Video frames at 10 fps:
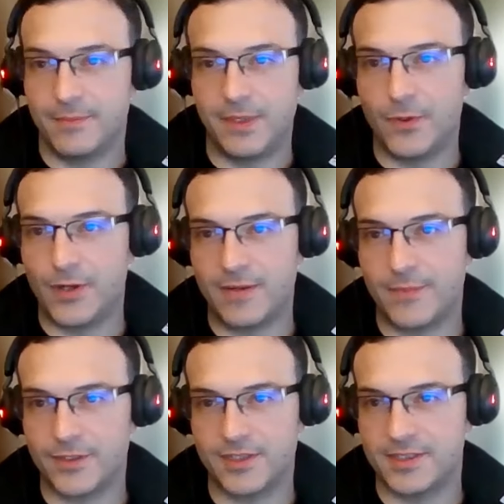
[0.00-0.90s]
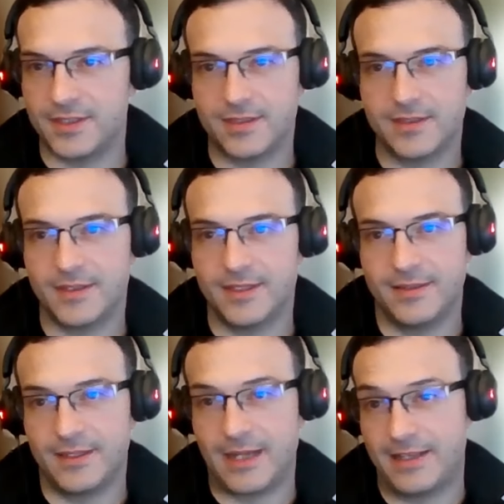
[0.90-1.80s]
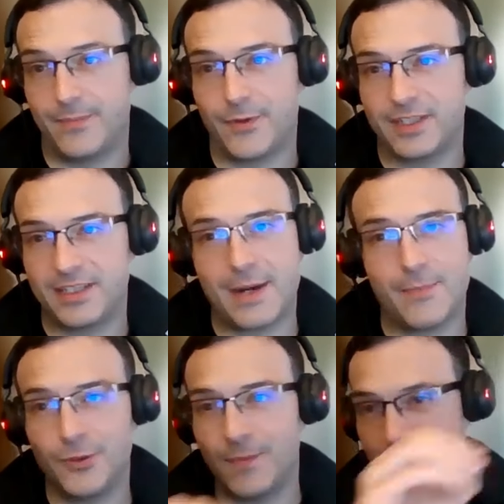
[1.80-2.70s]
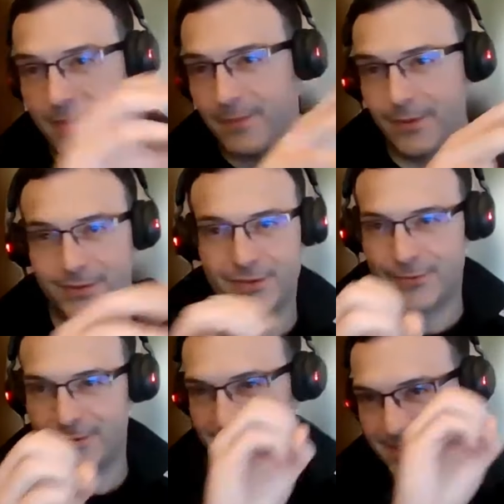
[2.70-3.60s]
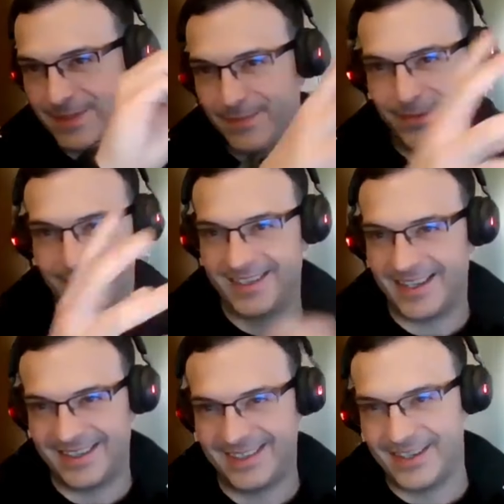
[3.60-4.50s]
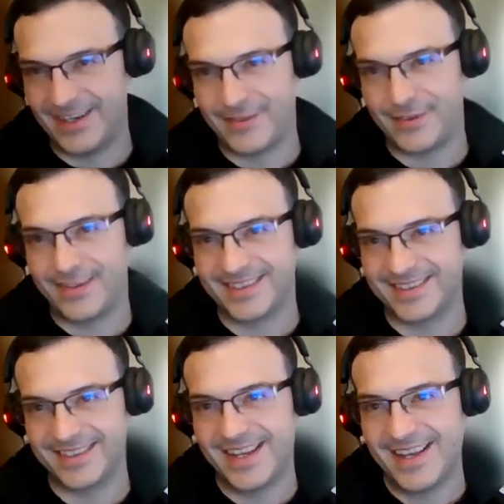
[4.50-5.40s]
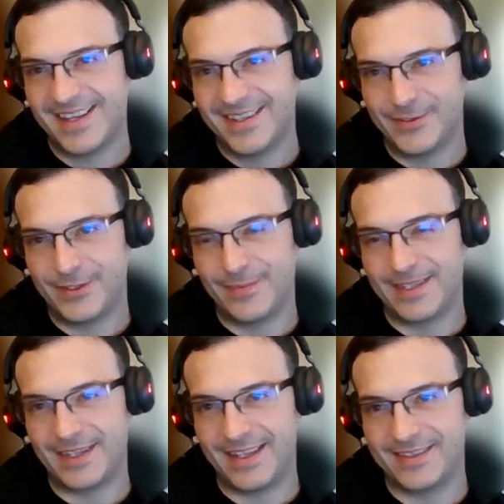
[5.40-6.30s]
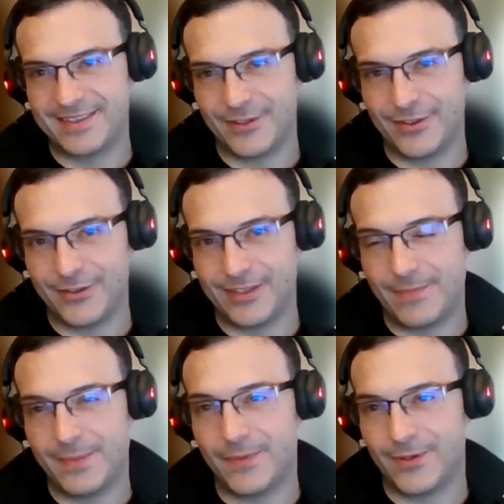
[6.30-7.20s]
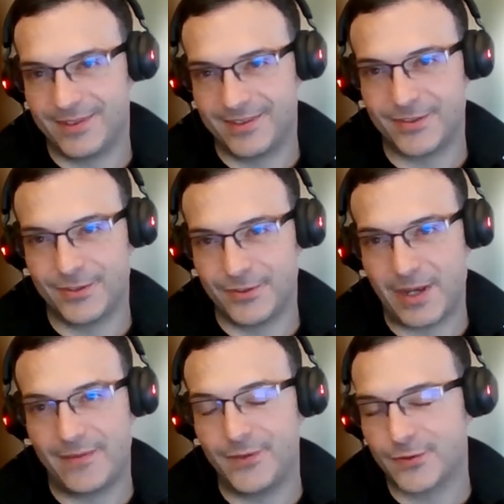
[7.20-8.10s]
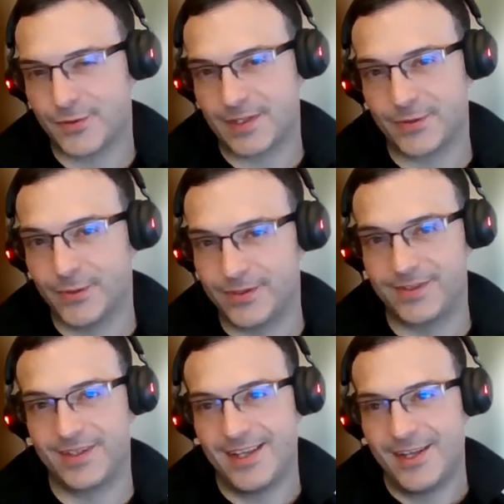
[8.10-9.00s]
People and processes, yeah? And the processes are put by people. So really, it's people. At the end, everything is ultimately ends on the people. So you have those results.